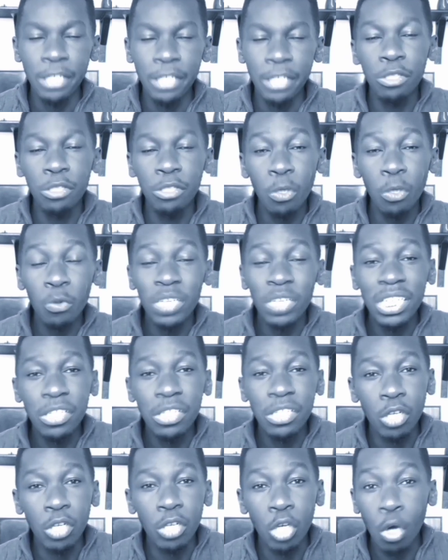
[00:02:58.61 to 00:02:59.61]
You don't need
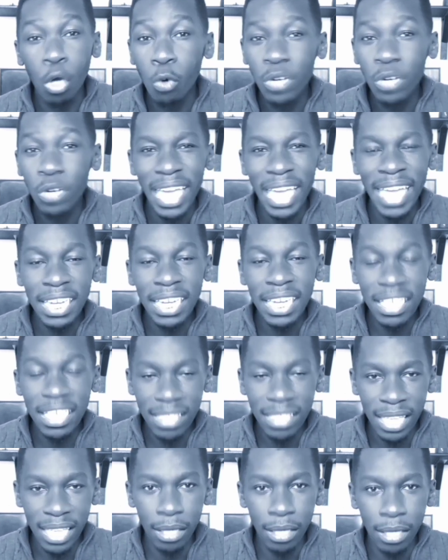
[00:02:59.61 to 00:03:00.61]
to code
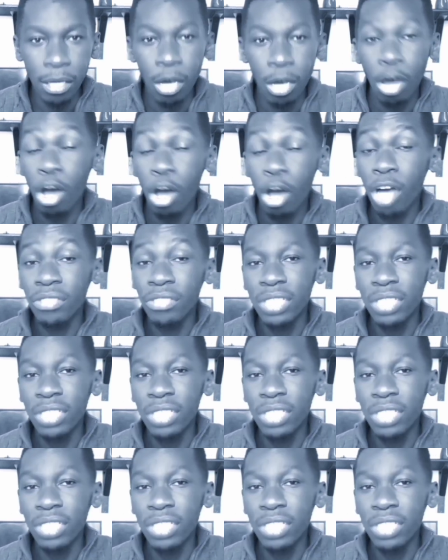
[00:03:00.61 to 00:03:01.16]
anything on